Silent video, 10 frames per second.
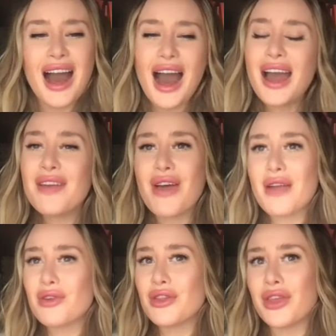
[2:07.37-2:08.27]
I have
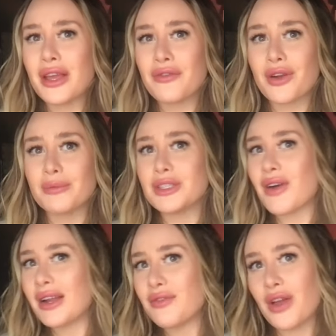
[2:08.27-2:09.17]
everything from
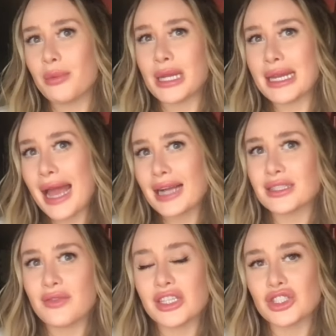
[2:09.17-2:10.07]
divine feminine
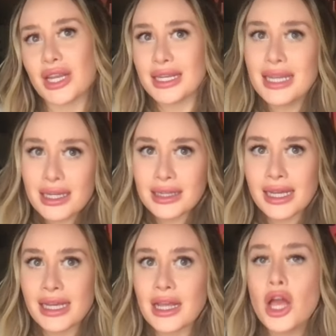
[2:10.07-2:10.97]
activation and
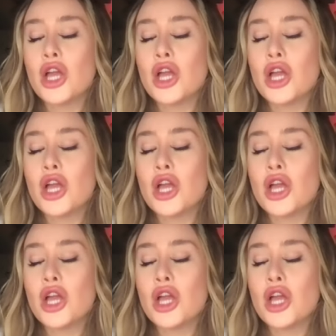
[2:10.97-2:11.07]
healing